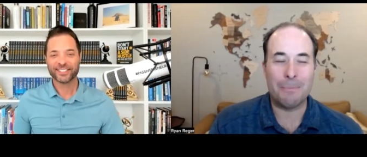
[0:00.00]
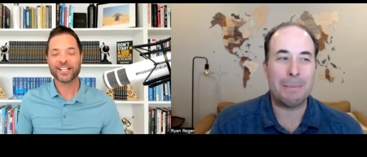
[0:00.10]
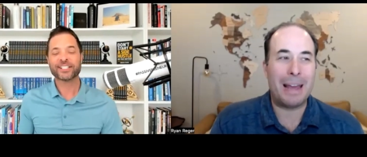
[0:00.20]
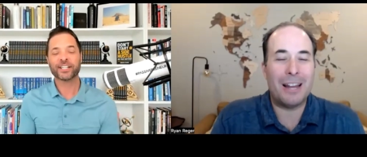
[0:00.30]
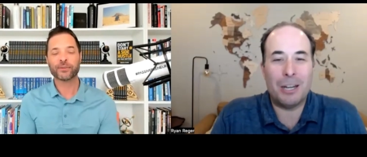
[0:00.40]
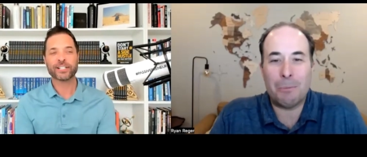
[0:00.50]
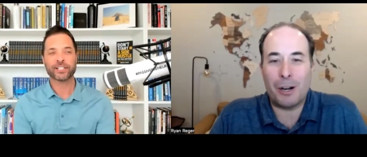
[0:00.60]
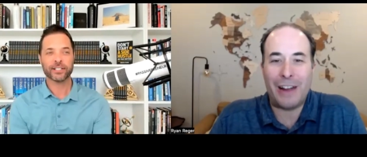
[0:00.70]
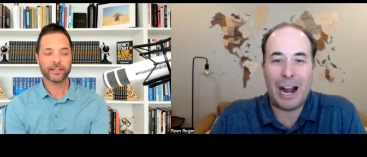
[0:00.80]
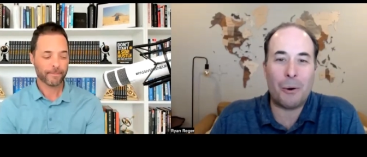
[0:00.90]
Speaker 1: and That's maybe good
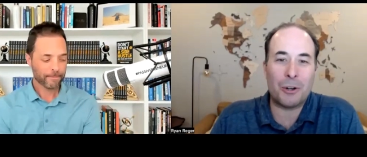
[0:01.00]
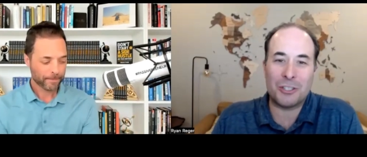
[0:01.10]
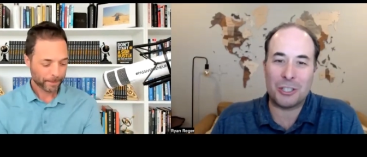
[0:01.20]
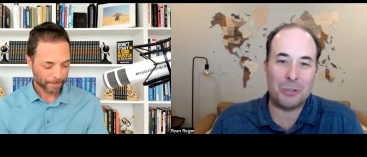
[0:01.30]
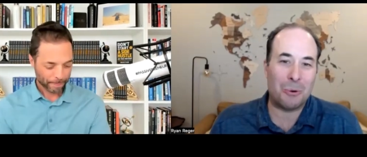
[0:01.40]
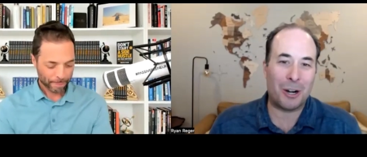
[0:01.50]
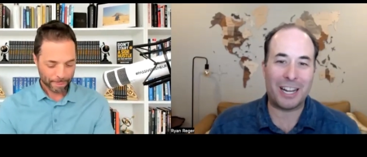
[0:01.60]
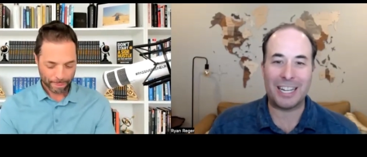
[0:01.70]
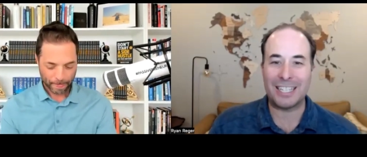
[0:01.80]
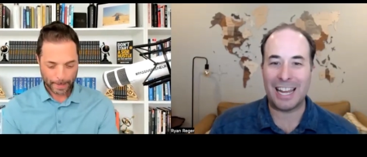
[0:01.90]
number of hours that you
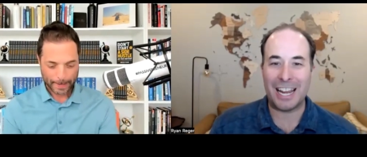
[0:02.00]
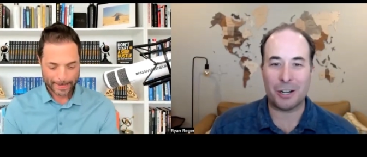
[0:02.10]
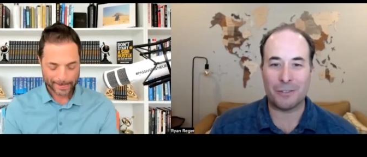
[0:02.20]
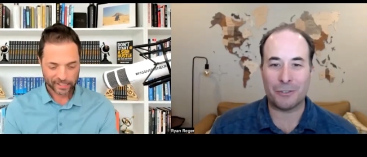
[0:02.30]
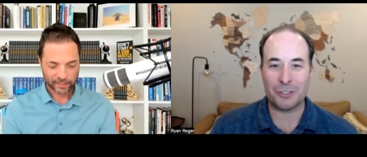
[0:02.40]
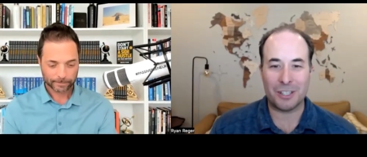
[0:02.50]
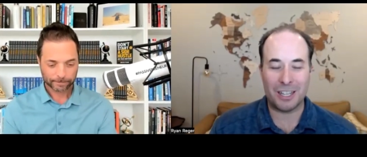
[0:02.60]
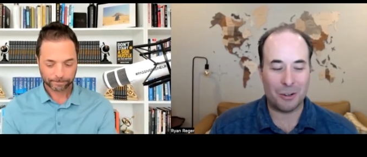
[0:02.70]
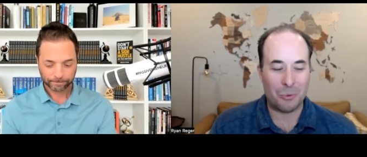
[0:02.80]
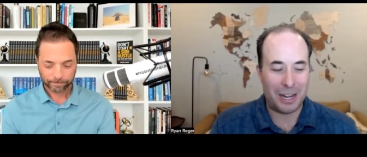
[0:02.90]
work in a day or
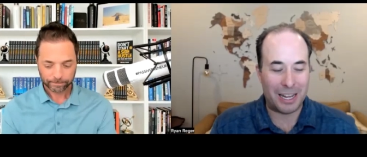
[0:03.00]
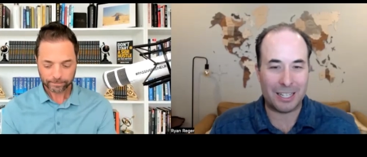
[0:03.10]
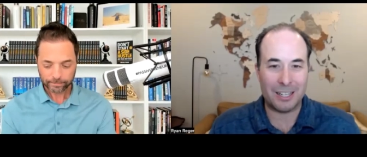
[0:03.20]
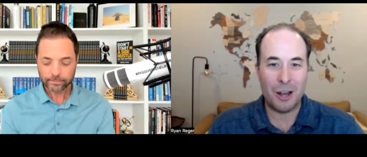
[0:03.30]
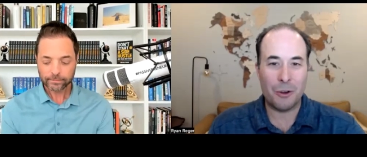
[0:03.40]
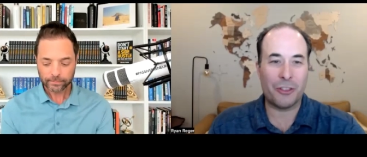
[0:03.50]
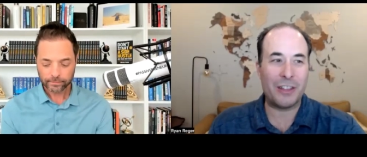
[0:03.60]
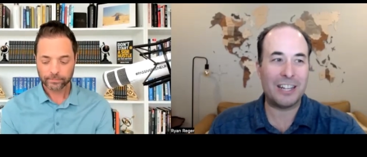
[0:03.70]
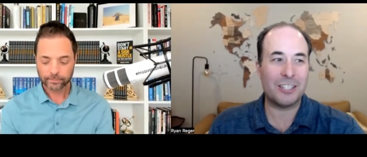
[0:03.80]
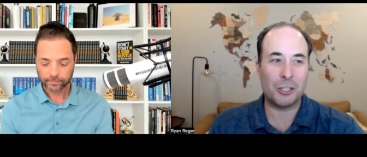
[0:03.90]
versus in a week, and the
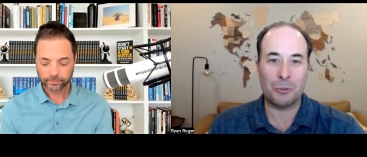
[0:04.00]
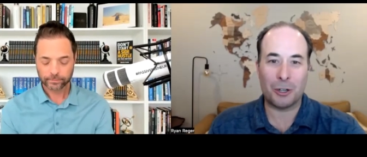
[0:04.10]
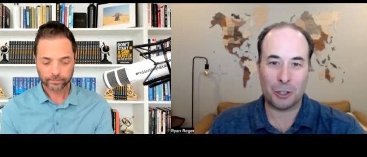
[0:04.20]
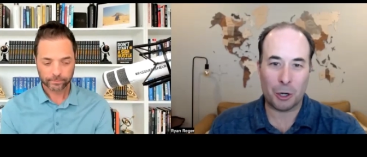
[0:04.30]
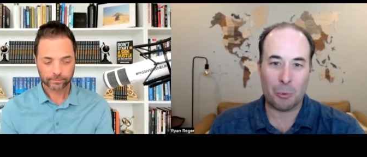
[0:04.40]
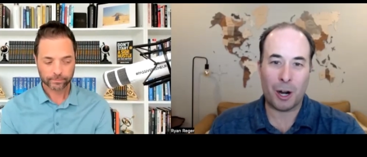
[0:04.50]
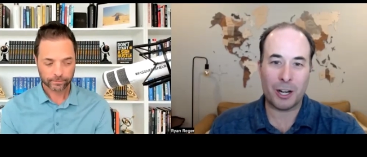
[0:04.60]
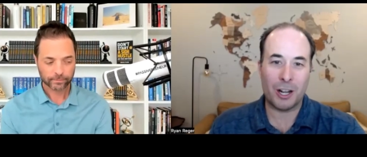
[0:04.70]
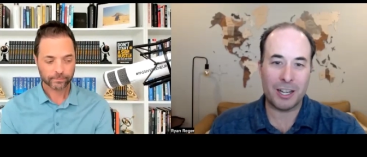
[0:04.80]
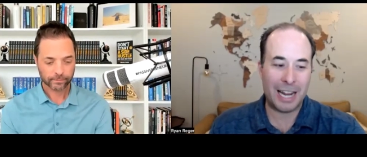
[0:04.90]
things that you you're
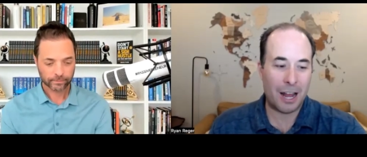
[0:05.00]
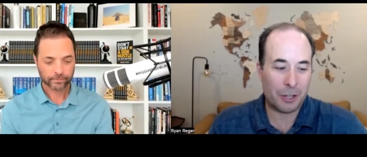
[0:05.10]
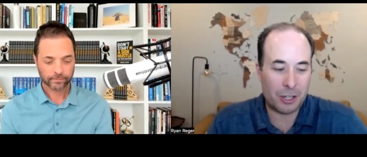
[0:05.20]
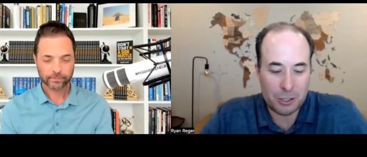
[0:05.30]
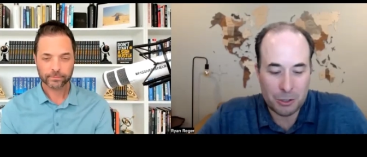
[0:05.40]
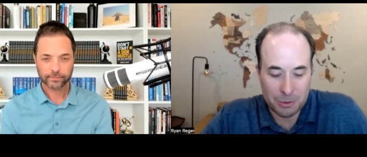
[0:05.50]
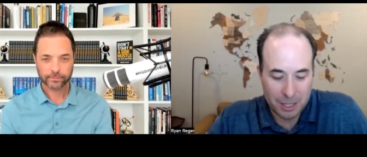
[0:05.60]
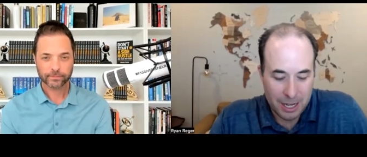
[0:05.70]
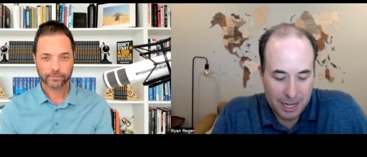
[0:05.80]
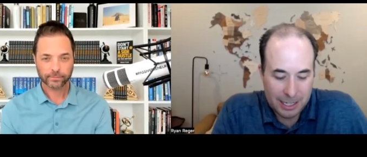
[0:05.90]
working on now, because you
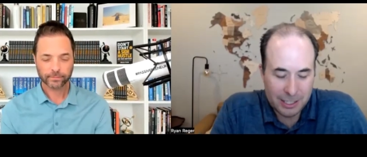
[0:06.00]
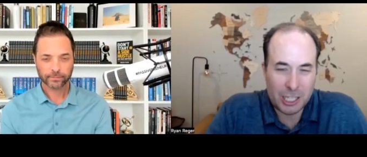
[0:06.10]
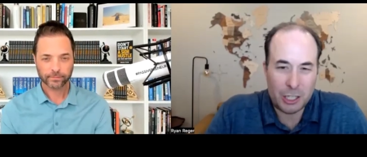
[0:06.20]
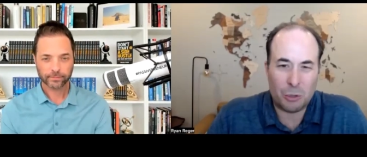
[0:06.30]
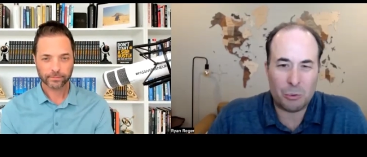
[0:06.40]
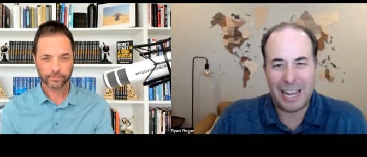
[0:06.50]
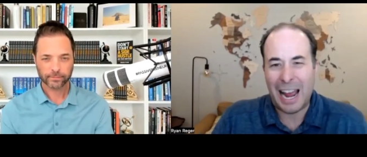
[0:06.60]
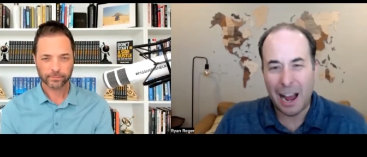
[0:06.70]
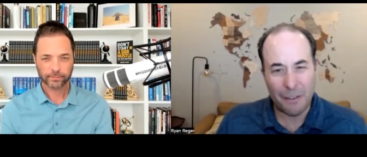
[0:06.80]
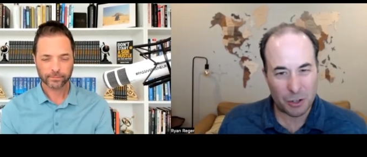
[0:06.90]
don't sounds like you don't
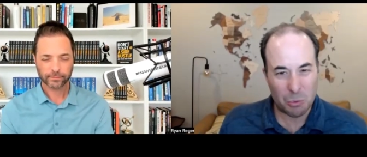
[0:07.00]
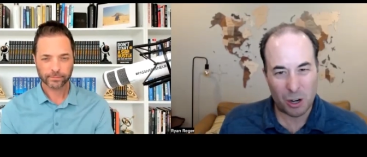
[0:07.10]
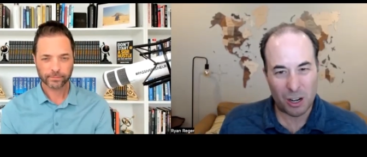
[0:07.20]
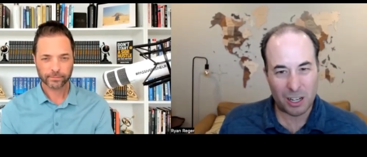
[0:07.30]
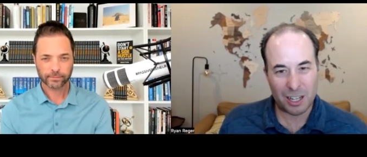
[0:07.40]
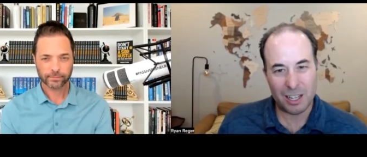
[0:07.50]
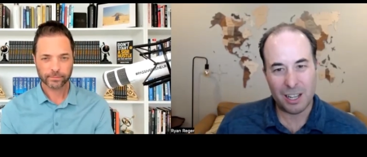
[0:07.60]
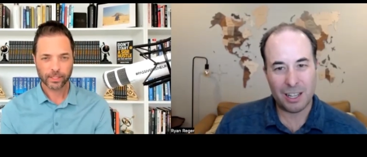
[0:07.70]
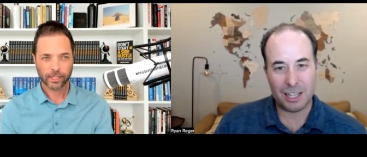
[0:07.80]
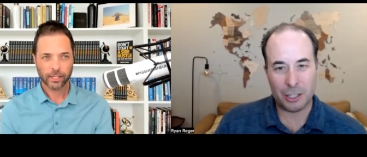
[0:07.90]
really have to work.
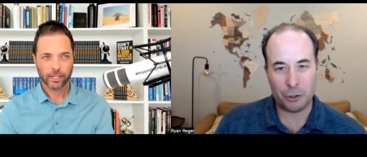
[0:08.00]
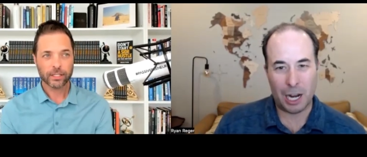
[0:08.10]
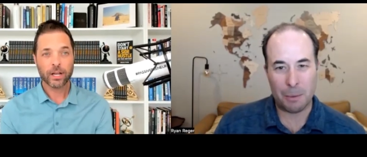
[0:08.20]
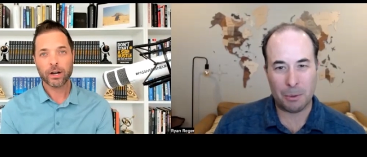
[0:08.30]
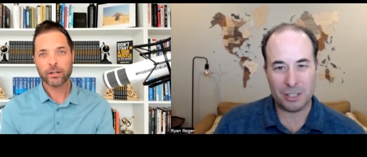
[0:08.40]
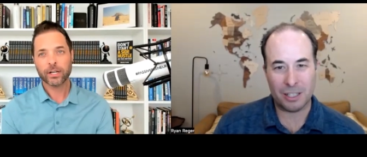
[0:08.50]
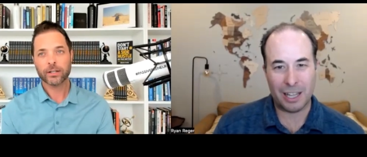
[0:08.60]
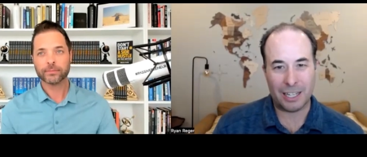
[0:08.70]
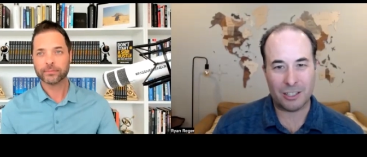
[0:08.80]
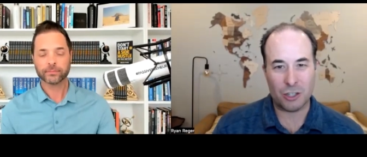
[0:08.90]
Like you're able no, to
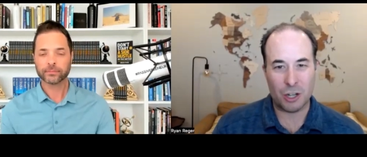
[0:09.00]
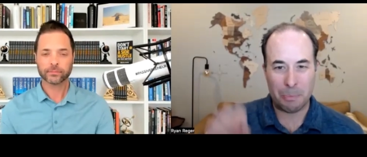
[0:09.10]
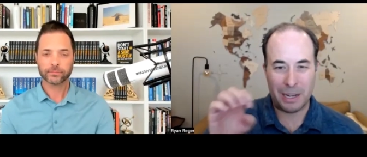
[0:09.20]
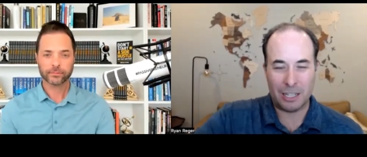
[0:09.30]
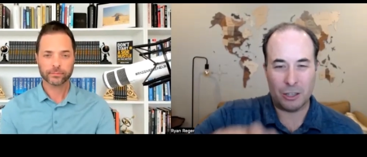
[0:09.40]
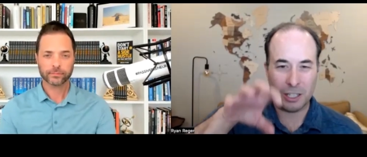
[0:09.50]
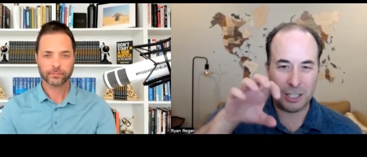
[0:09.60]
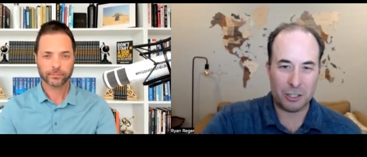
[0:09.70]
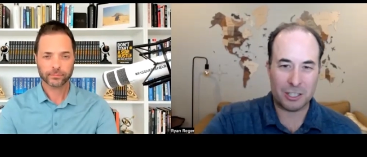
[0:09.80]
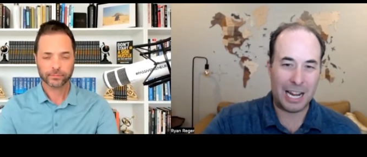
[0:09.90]
no. like jump in and
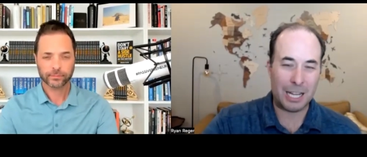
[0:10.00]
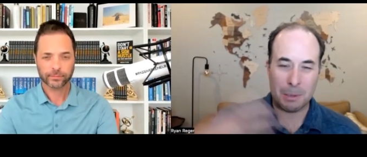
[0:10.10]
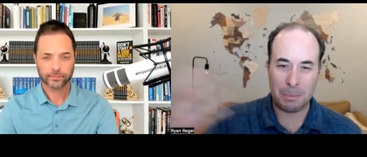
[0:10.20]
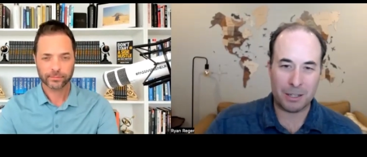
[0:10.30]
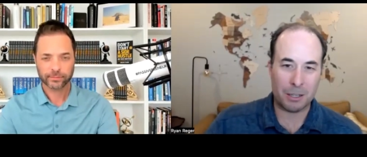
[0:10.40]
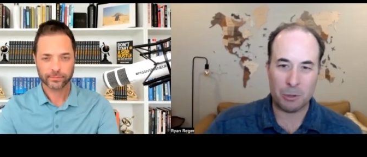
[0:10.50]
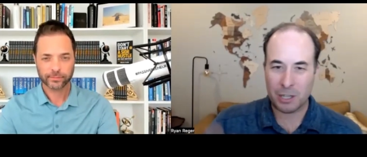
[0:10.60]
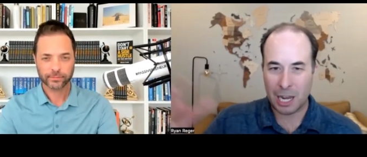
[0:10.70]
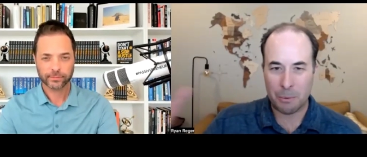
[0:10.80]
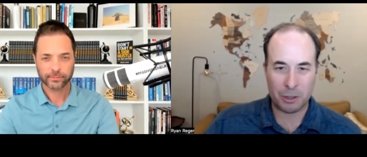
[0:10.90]
look at your staff, maybe
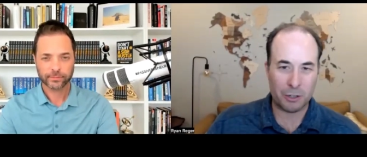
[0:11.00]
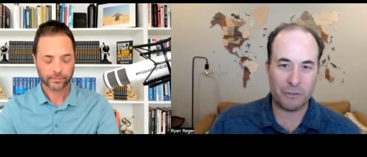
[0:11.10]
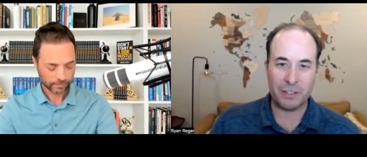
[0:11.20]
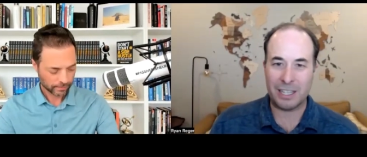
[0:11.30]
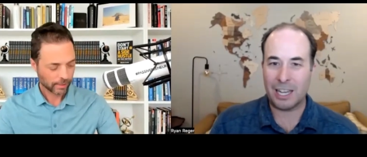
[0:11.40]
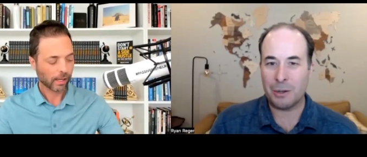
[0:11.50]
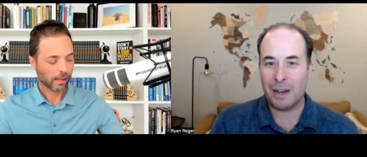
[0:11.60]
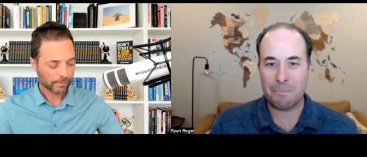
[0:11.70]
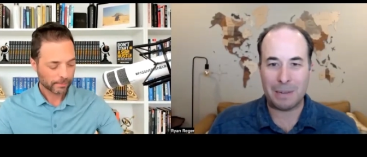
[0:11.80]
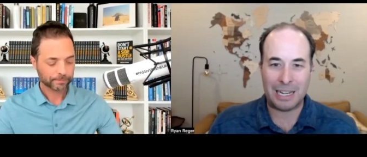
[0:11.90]
communicate with your VA.
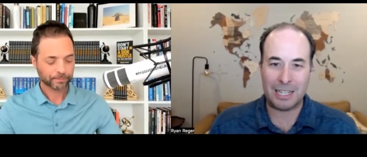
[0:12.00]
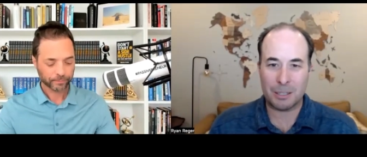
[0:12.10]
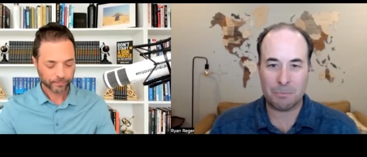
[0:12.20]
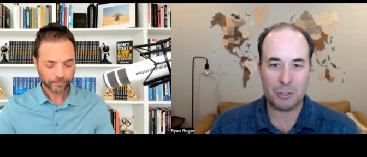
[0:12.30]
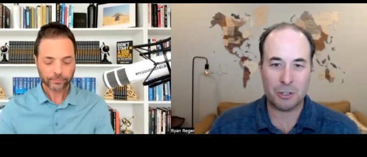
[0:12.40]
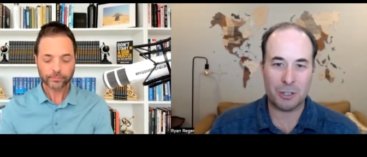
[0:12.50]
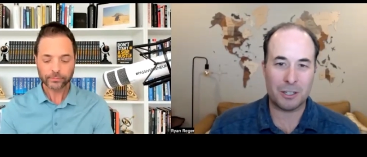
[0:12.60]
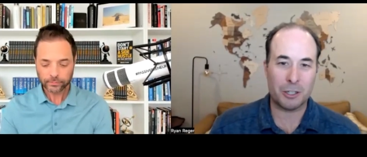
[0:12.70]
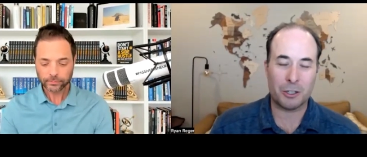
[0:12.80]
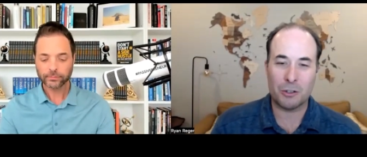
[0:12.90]
You have meetings, I'm
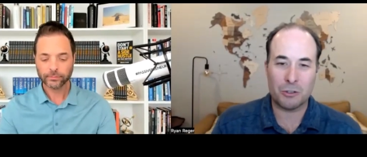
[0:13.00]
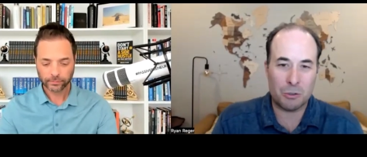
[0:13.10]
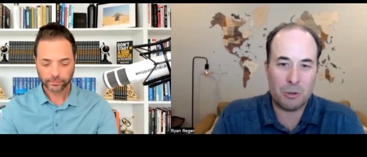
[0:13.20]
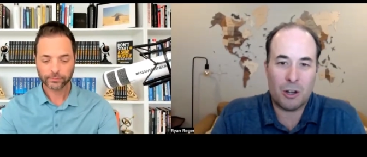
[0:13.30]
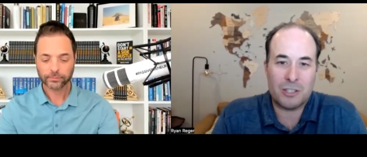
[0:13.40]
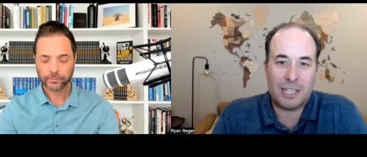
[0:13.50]
sure, and you're on Zoom calls